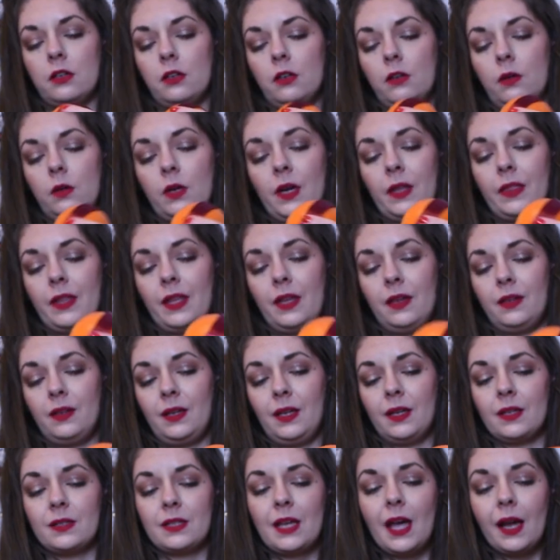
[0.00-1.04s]
And then
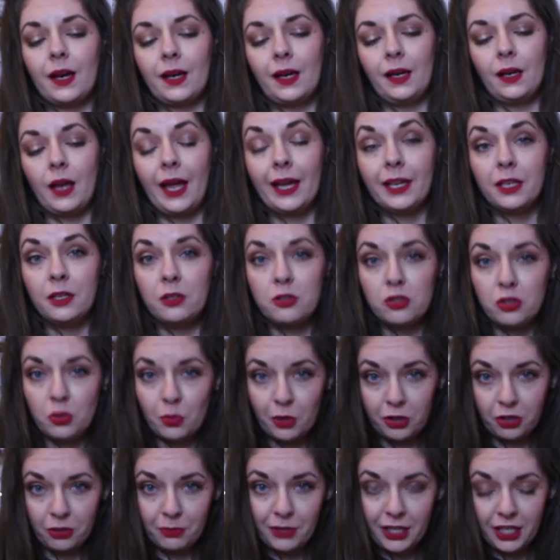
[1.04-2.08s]
exactly like you do
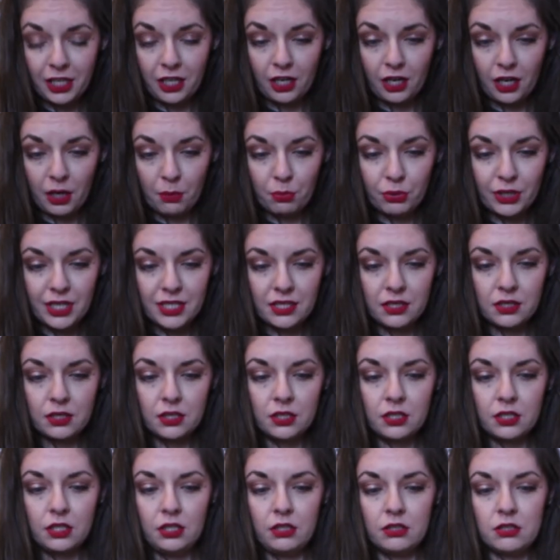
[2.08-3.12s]
when you're making a
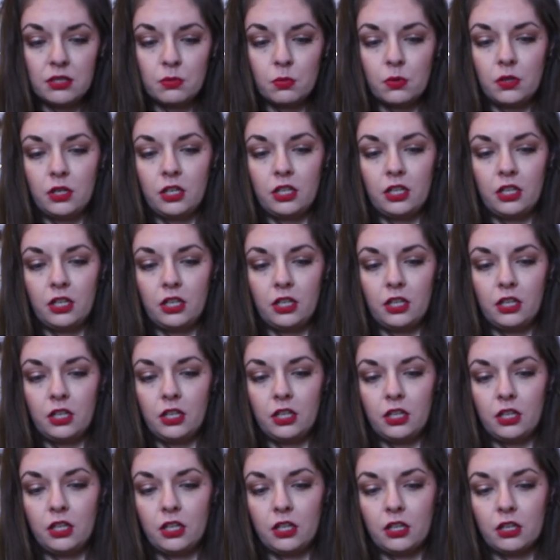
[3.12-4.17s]
present, you just want to
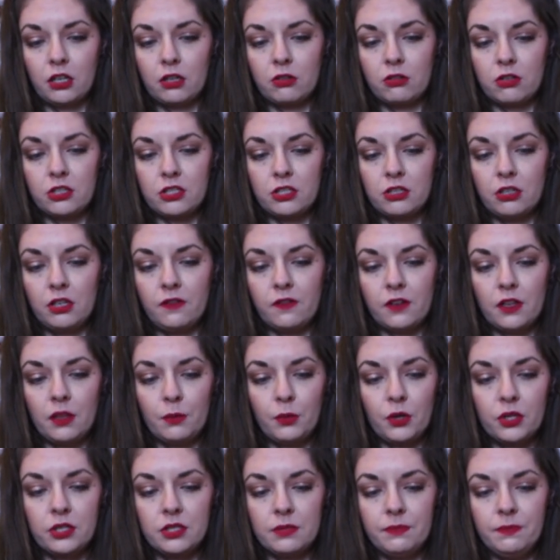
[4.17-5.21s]
cross it over at the
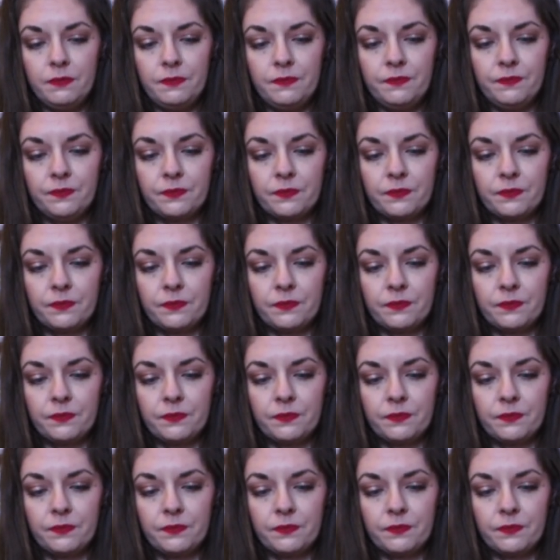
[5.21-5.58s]
bottom,